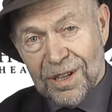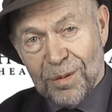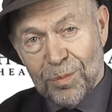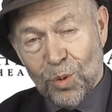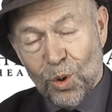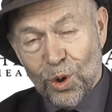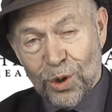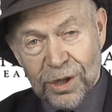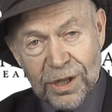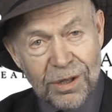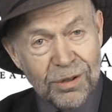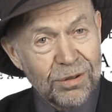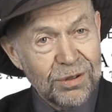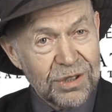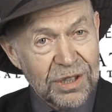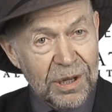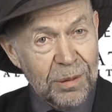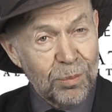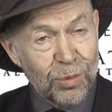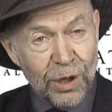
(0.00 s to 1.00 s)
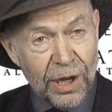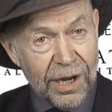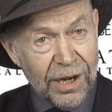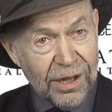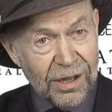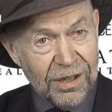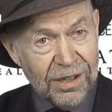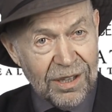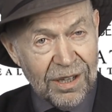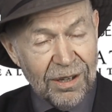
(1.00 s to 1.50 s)
a more interesting
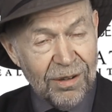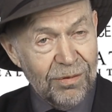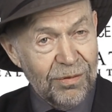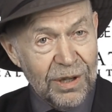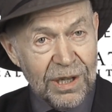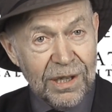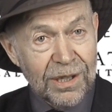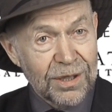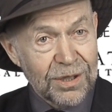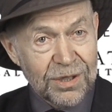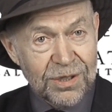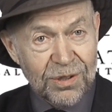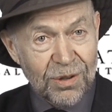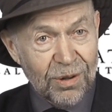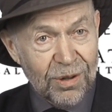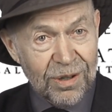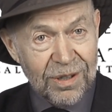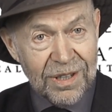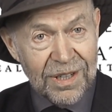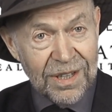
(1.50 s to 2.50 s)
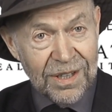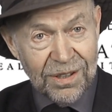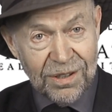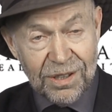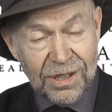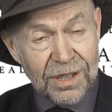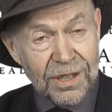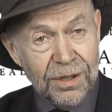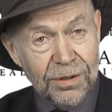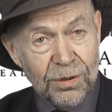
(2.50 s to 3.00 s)
planet than Venus or
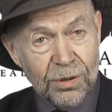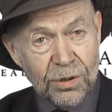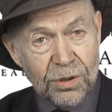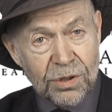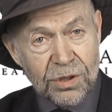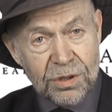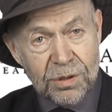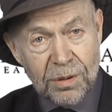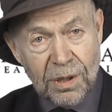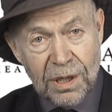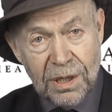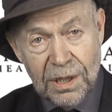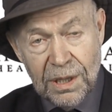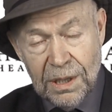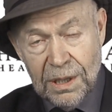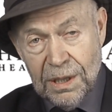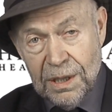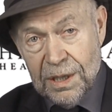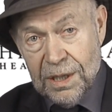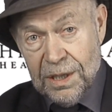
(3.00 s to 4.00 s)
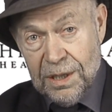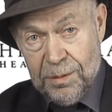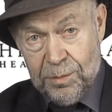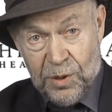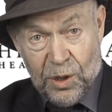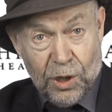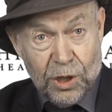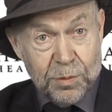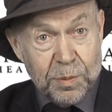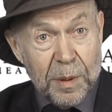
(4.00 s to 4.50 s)
the others
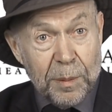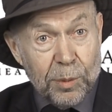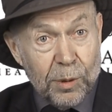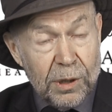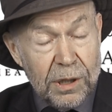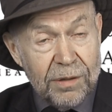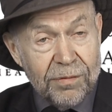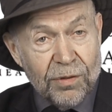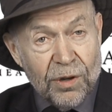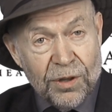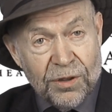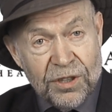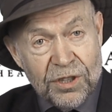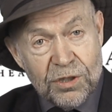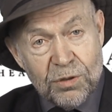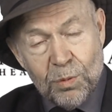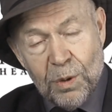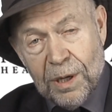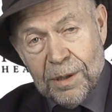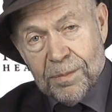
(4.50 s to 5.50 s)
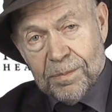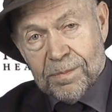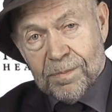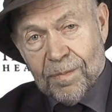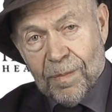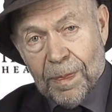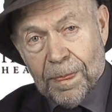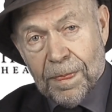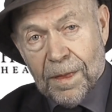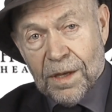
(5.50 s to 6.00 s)
because people live on this one.
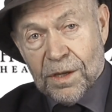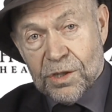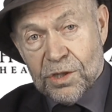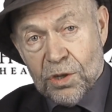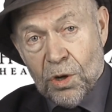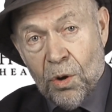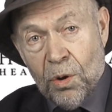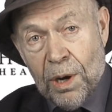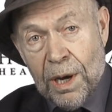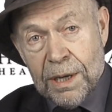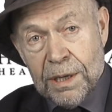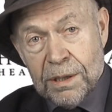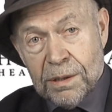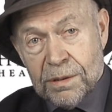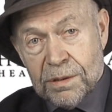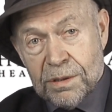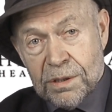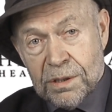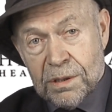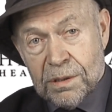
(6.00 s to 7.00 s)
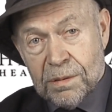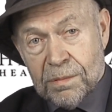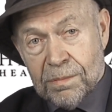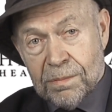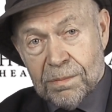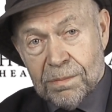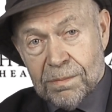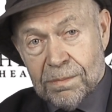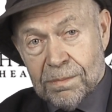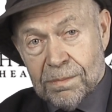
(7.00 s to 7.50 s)
So I
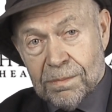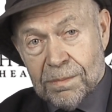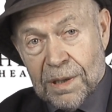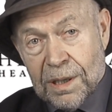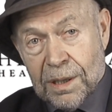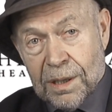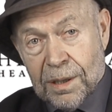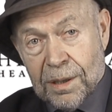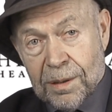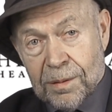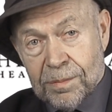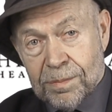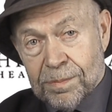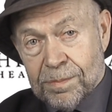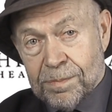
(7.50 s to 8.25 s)
uh,